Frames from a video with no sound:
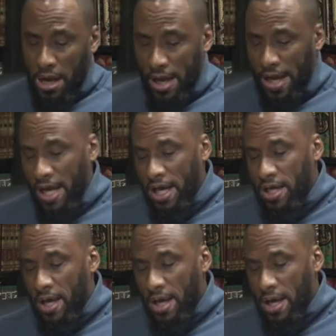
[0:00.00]

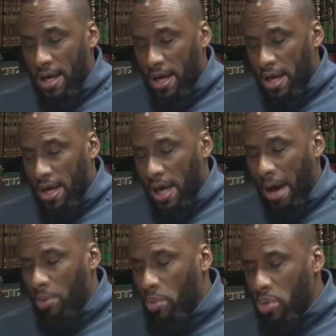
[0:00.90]
And
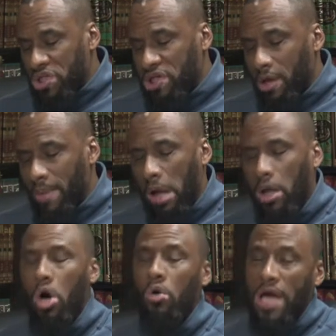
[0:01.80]
Abu Muslim
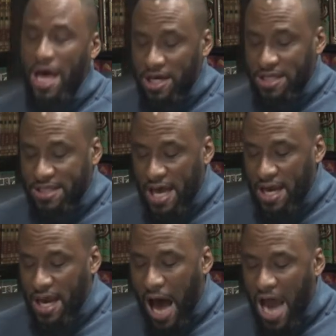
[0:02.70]
Al-Khulani
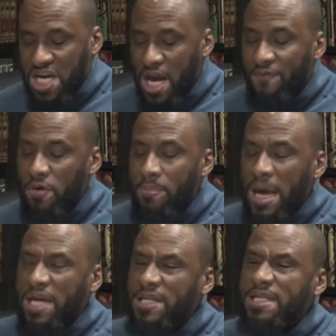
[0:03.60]
said, I never
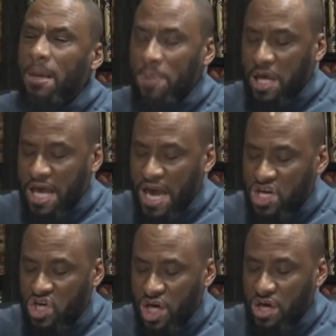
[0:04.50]
made a
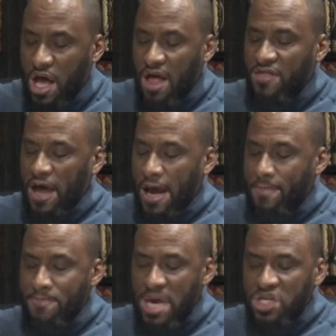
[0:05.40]
supplication that I
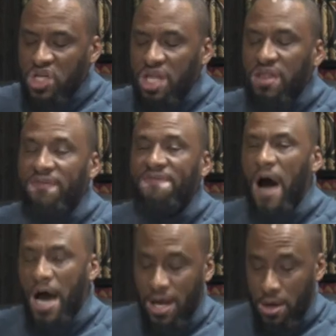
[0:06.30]
mentioned the
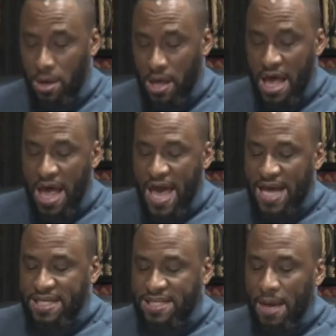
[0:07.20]
fire,
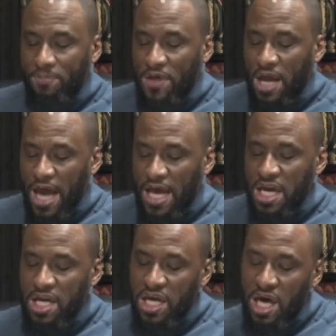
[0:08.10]
except that I,
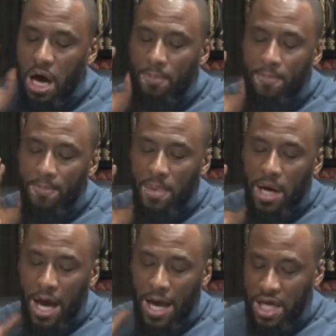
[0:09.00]
ending up,
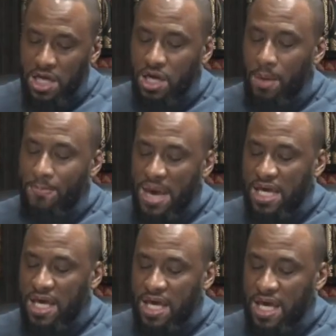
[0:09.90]
I ended up
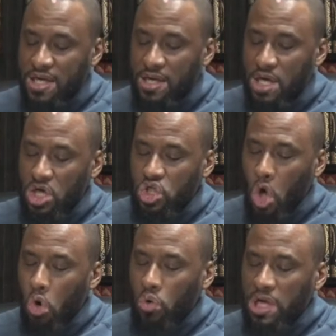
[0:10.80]
making it
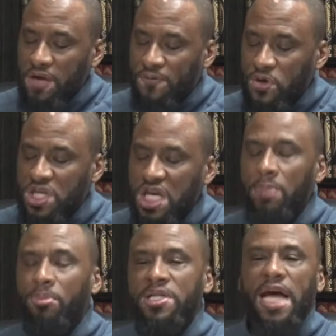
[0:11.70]
totally for
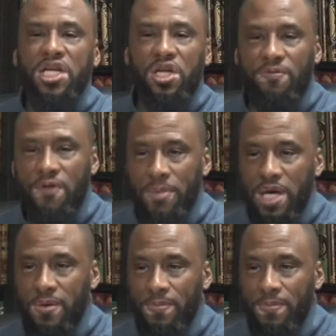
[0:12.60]
seeking protection from it.